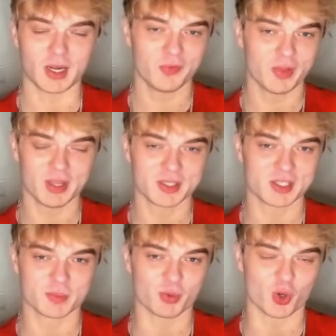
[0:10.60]
I think this
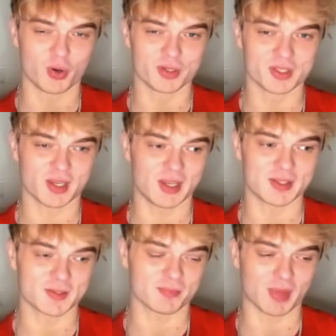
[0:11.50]
is because
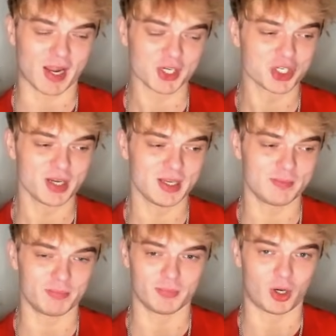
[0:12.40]
it's
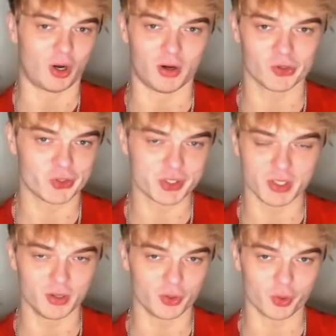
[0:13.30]
actually harder to
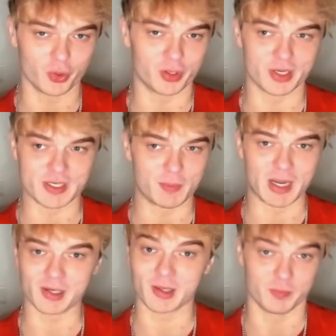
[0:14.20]
look good as a
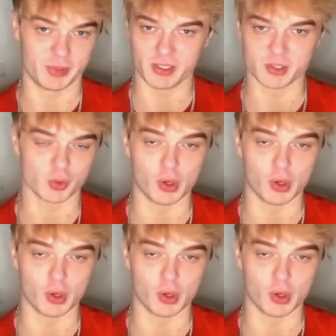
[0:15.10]
man compared to a